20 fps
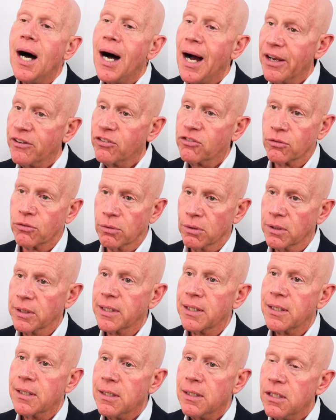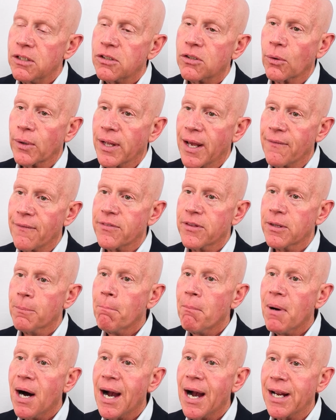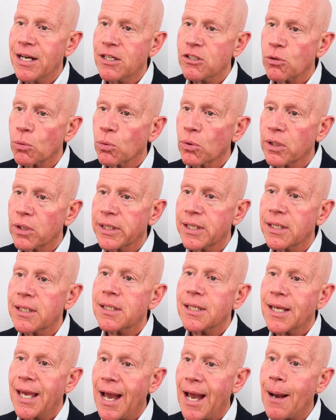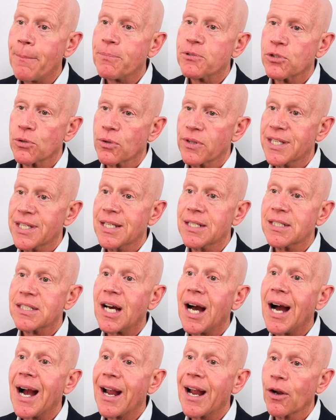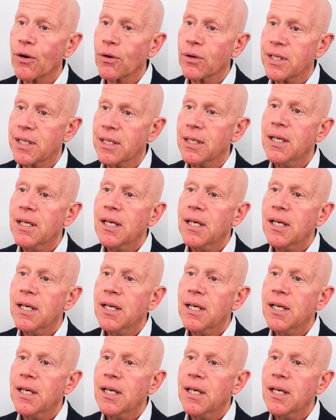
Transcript: I certainly don't have the mind to really capture the entirety